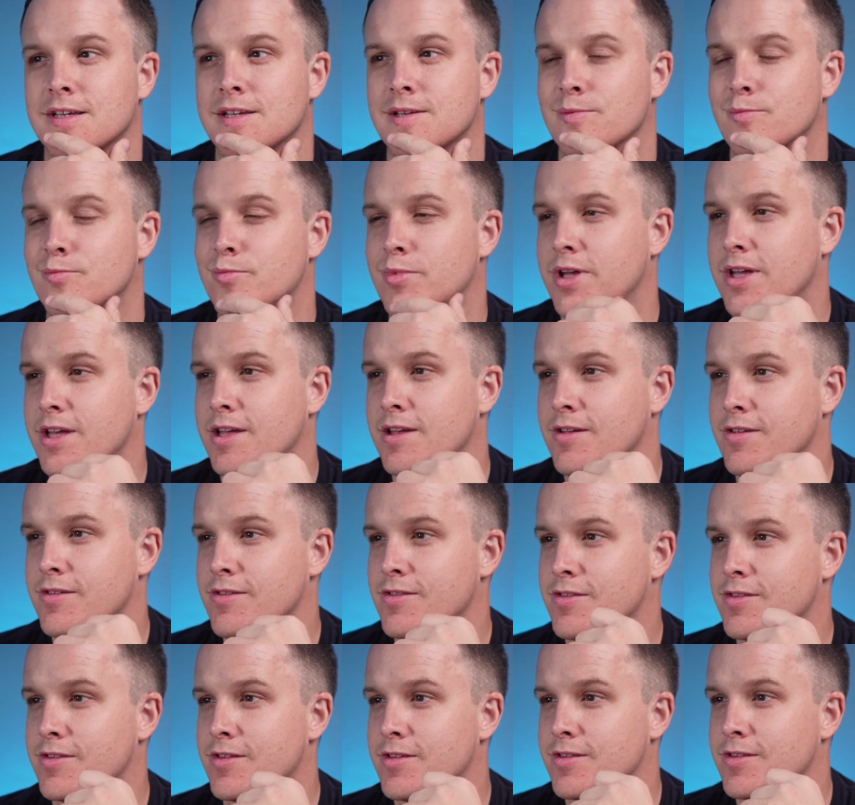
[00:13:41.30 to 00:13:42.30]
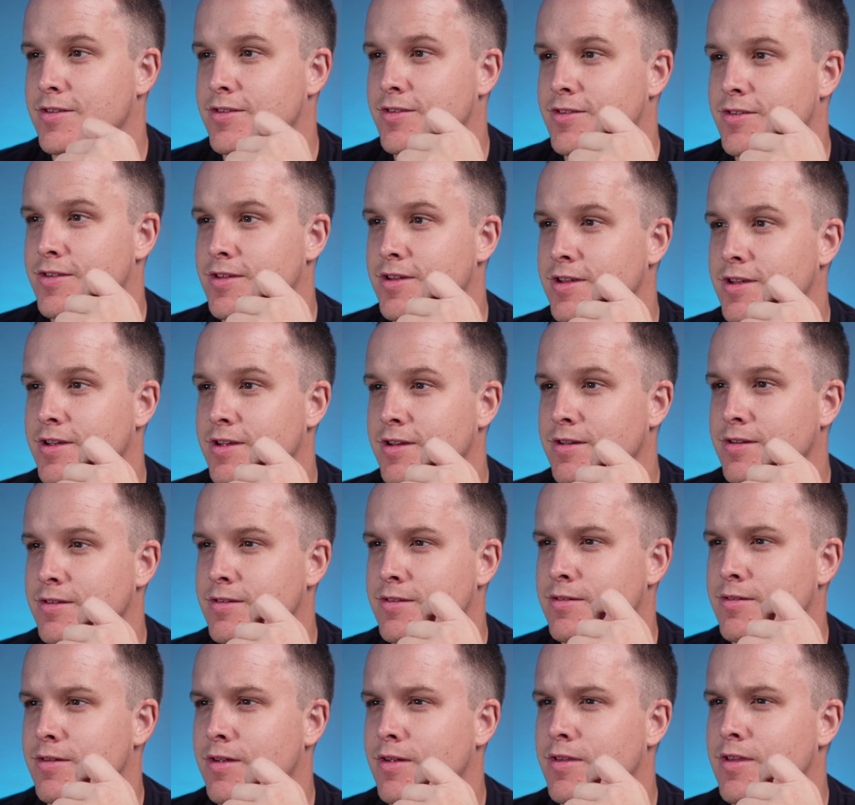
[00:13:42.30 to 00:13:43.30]
Bez, good to see you.
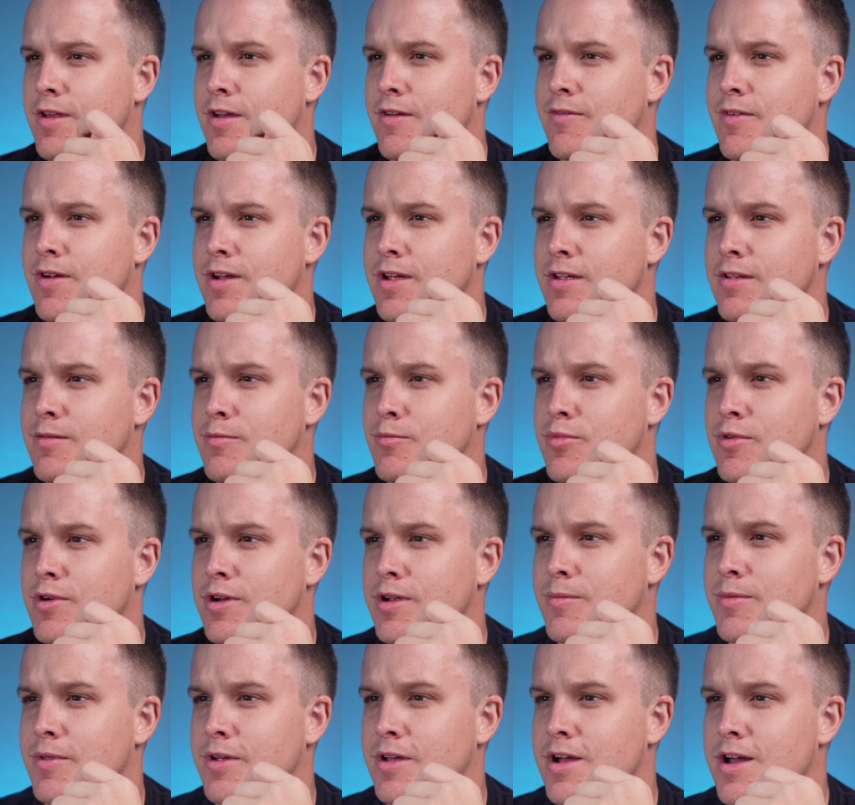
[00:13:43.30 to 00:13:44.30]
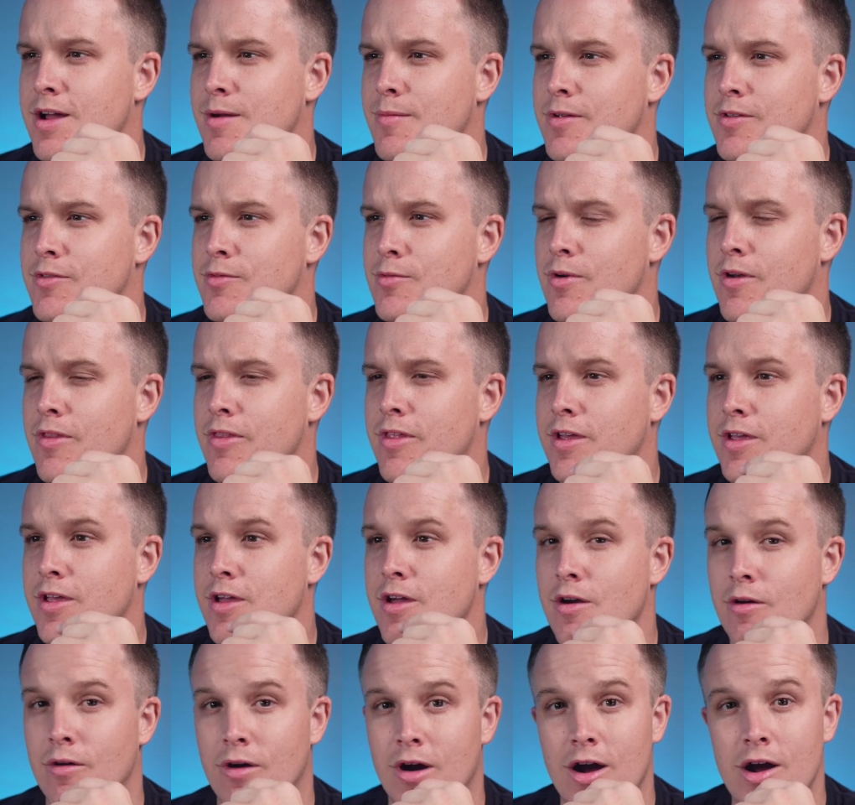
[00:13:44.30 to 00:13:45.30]
Now, if I bring up the comments, where do they
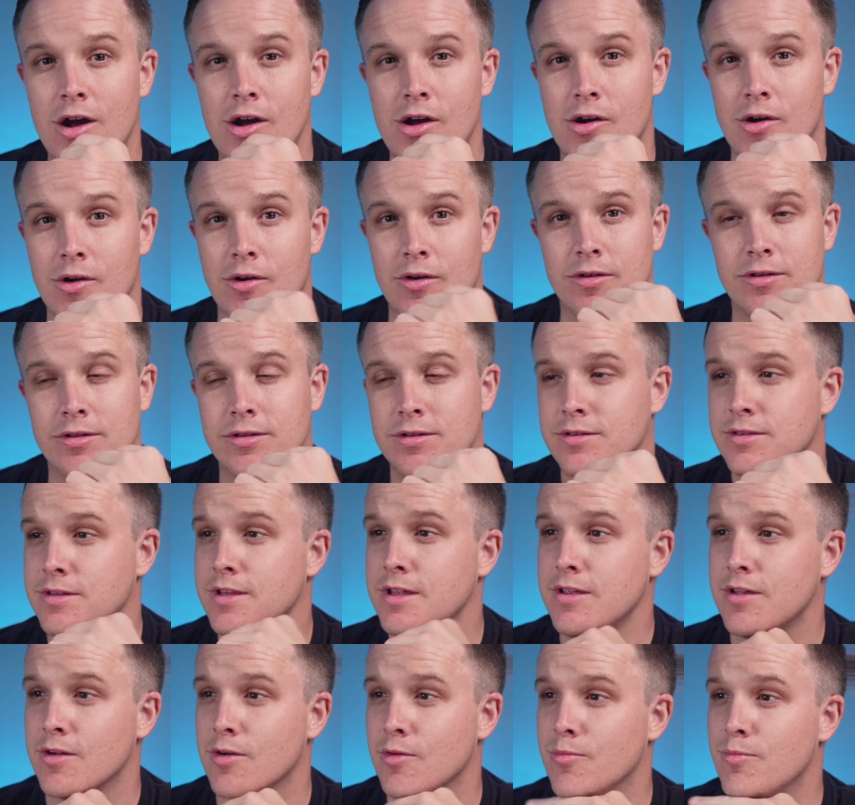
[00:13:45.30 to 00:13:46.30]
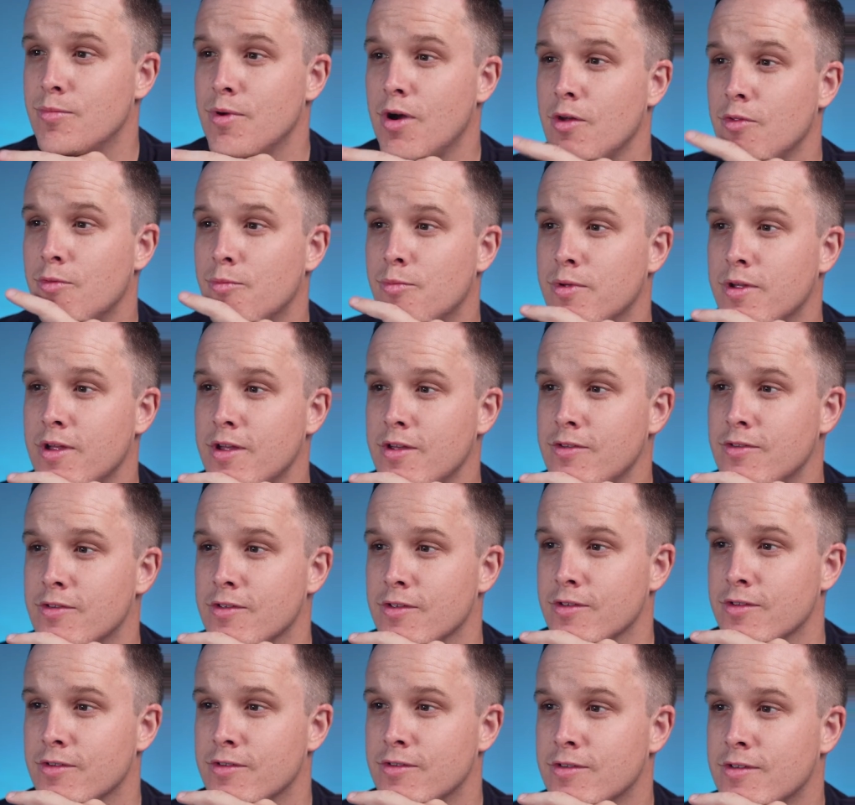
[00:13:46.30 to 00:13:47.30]
go? Oh, they go both
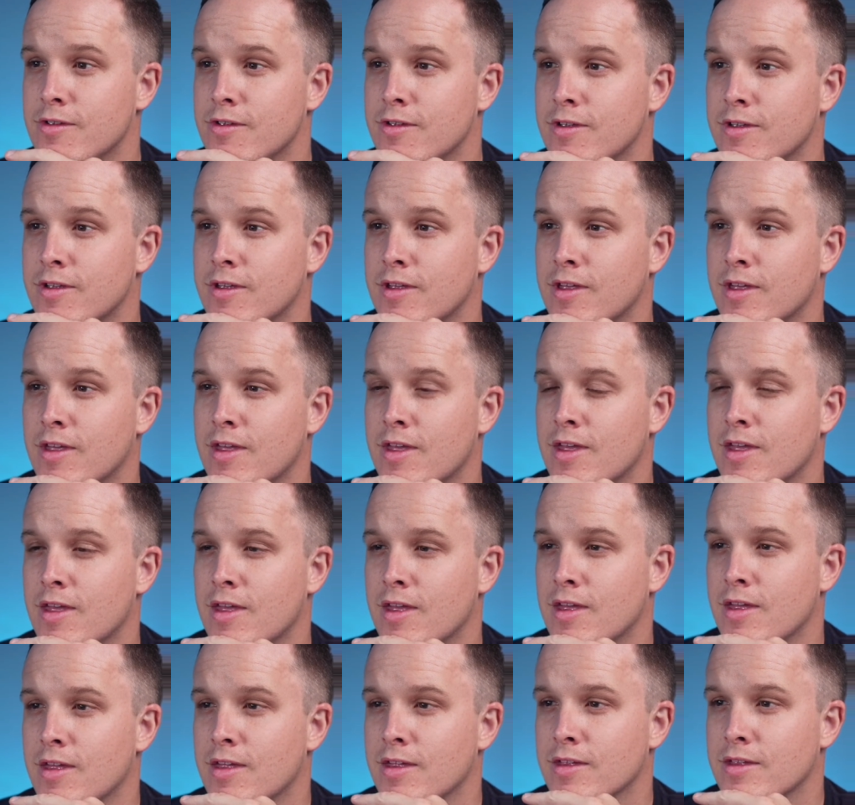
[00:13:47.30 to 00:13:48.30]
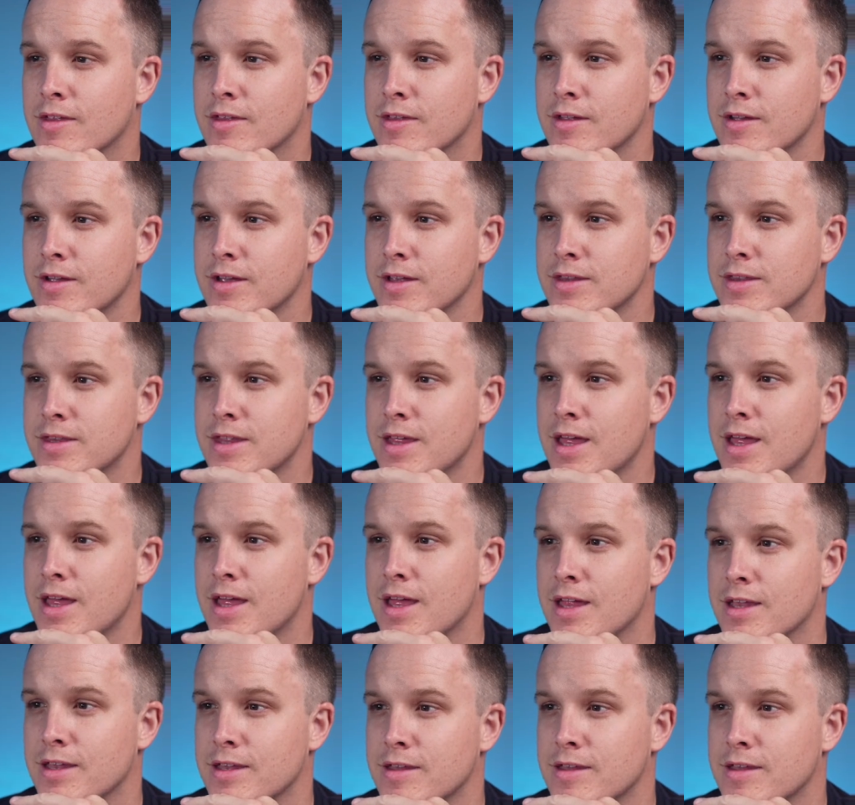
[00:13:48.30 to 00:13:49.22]
places. Look at that.